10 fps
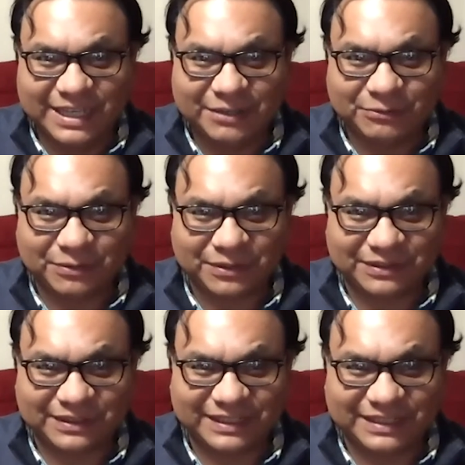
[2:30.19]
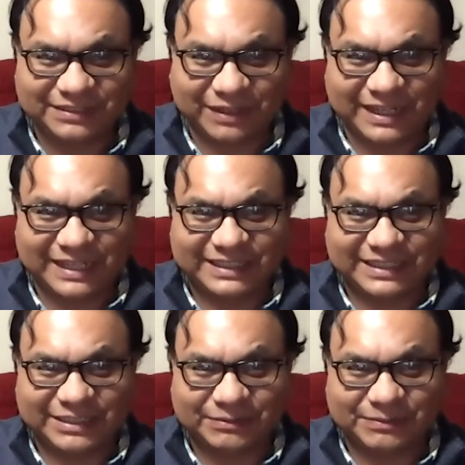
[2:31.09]
where the writing
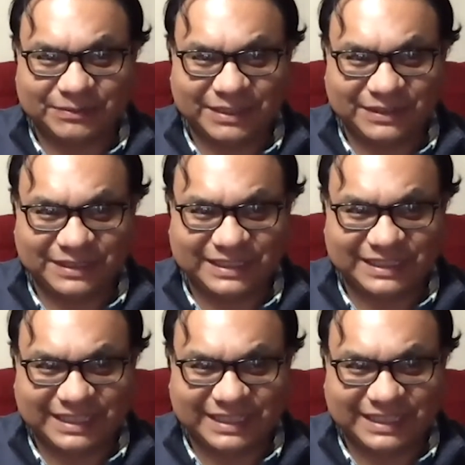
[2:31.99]
system, it was